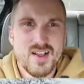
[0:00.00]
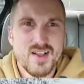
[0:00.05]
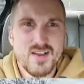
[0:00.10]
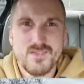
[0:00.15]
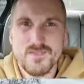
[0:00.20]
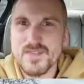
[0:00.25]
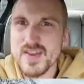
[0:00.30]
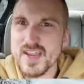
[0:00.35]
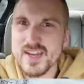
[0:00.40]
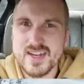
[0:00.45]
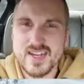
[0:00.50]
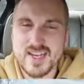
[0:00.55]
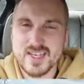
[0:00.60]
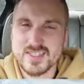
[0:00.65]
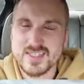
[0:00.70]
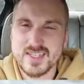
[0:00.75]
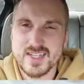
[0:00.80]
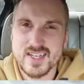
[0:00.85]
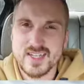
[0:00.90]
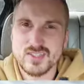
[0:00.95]

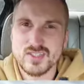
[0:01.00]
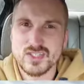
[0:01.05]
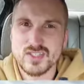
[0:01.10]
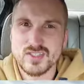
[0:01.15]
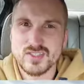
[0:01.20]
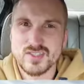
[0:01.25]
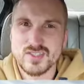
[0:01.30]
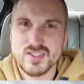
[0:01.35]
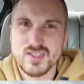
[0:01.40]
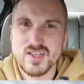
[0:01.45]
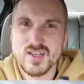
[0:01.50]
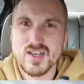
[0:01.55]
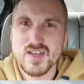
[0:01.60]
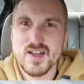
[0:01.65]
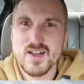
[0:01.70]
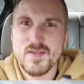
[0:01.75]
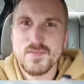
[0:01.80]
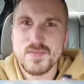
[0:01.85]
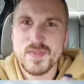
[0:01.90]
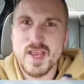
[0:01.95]
fantastic engines.
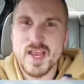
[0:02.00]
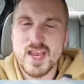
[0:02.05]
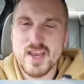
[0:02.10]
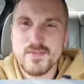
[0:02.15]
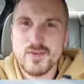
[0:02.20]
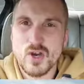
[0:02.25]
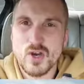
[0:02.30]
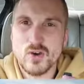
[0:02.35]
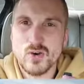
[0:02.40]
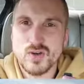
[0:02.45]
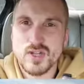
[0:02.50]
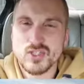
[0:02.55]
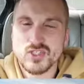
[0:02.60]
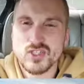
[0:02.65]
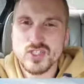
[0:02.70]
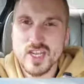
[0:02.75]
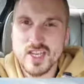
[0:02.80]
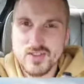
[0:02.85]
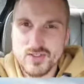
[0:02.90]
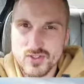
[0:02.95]
I've owned a
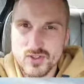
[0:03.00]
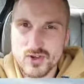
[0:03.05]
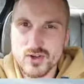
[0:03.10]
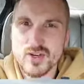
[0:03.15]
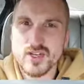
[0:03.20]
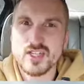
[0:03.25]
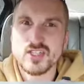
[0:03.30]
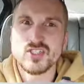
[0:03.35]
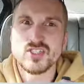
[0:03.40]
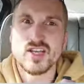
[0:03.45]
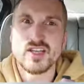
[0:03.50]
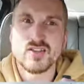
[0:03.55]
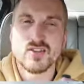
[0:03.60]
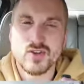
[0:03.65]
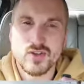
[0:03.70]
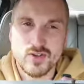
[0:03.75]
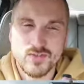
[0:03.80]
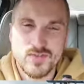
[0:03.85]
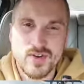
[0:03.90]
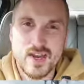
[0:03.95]
J30,
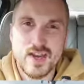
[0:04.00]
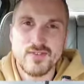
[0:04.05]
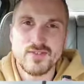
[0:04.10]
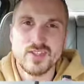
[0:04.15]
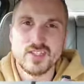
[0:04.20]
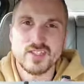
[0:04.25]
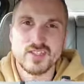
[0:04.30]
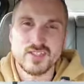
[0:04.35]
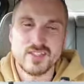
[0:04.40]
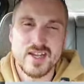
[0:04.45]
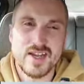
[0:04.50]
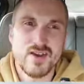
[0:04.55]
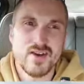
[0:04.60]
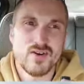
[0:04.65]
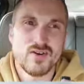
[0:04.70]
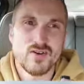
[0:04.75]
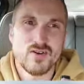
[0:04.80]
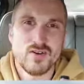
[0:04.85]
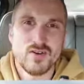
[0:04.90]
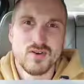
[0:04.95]
J35, and this is
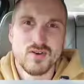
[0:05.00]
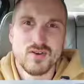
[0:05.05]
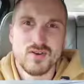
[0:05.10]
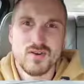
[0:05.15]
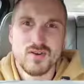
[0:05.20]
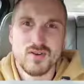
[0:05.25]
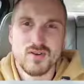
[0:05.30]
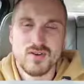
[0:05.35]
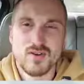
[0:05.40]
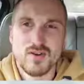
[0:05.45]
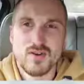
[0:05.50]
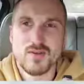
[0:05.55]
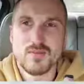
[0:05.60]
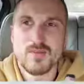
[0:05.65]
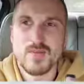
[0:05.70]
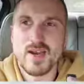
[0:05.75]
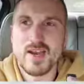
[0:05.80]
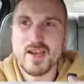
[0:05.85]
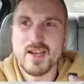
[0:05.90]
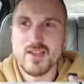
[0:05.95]
now
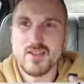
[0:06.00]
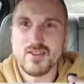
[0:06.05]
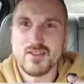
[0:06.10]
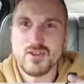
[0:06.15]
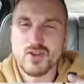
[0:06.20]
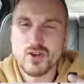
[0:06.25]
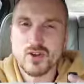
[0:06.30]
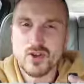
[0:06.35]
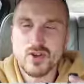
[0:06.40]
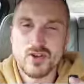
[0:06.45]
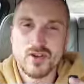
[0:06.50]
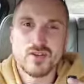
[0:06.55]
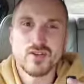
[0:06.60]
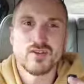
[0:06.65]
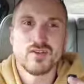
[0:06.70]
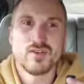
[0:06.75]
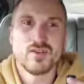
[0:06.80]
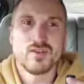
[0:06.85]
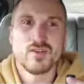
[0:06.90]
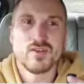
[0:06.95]
my third
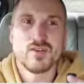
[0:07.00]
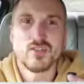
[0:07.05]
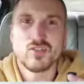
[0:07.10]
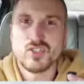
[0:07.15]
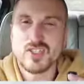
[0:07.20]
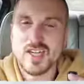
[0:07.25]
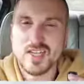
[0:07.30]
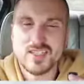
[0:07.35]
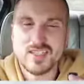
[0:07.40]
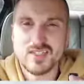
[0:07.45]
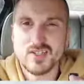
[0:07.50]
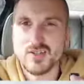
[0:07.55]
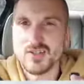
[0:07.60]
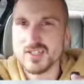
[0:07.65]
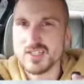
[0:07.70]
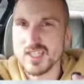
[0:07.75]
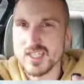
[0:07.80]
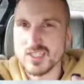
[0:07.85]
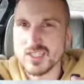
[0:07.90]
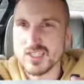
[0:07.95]

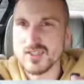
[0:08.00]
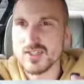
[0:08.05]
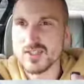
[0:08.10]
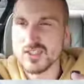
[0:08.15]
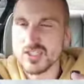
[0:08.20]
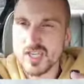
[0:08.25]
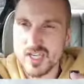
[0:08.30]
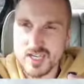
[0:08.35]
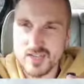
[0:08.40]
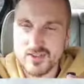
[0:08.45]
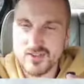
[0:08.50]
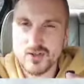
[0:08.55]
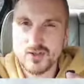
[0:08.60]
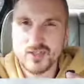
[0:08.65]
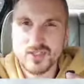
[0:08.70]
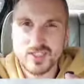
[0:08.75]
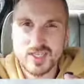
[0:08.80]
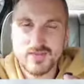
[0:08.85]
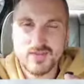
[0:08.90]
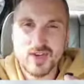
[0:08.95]
J-Series engine, the
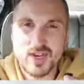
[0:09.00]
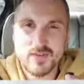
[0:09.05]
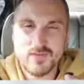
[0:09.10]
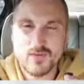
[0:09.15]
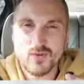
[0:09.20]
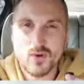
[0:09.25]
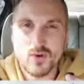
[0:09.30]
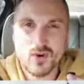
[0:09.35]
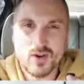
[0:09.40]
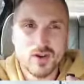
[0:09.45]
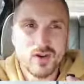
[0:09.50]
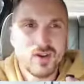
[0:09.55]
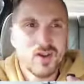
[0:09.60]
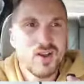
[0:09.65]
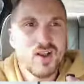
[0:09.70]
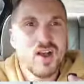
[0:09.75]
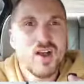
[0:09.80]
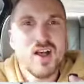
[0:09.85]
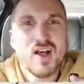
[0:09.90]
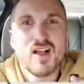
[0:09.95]

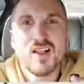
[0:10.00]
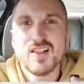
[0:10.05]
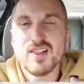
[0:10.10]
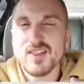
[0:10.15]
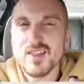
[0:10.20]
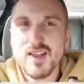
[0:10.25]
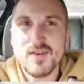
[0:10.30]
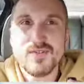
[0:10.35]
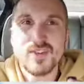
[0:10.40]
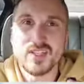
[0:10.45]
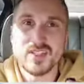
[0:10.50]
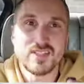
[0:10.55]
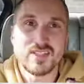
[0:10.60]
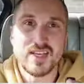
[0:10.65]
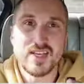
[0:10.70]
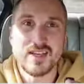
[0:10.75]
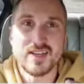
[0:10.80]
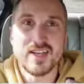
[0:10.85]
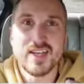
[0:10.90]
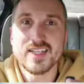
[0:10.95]
J37A4. Love this
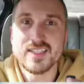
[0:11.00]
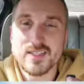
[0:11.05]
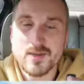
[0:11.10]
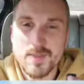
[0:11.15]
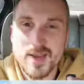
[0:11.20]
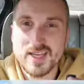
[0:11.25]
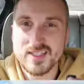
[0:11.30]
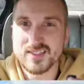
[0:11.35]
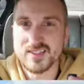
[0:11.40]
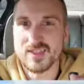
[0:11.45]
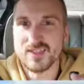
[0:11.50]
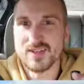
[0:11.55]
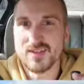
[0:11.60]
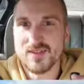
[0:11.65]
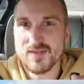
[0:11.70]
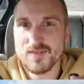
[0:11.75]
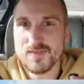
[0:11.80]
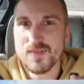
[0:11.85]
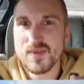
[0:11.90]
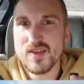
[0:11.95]
thing. It's amazing.
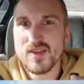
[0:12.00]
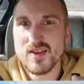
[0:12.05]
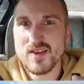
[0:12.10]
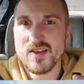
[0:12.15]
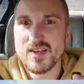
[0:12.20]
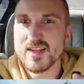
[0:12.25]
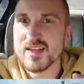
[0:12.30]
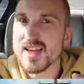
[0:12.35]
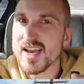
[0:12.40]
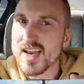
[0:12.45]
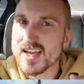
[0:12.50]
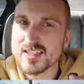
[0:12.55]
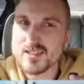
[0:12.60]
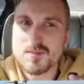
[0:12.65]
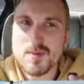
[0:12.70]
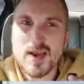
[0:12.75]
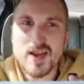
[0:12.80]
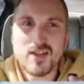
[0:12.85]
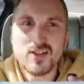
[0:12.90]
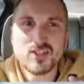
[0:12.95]
Gas
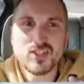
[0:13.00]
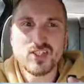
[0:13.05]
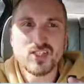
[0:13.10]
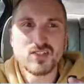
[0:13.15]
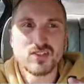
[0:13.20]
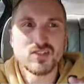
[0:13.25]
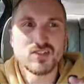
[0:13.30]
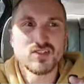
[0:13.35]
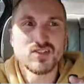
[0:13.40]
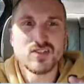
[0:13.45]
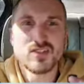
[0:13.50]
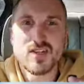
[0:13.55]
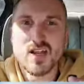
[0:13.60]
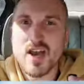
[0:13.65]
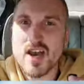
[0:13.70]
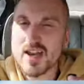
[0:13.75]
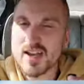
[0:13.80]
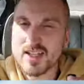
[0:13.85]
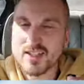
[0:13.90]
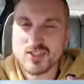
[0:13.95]
mileage is
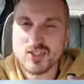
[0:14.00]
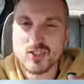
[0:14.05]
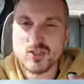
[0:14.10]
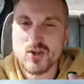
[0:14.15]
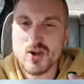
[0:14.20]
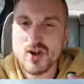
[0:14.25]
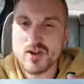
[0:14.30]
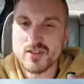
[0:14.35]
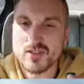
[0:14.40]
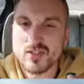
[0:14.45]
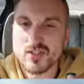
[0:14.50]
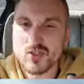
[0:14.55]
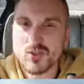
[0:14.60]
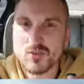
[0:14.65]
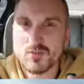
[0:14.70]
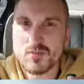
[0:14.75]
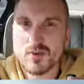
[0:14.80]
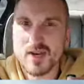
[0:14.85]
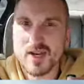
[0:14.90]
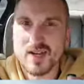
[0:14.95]
not its strong
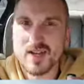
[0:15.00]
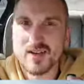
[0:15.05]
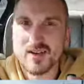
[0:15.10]
suit, but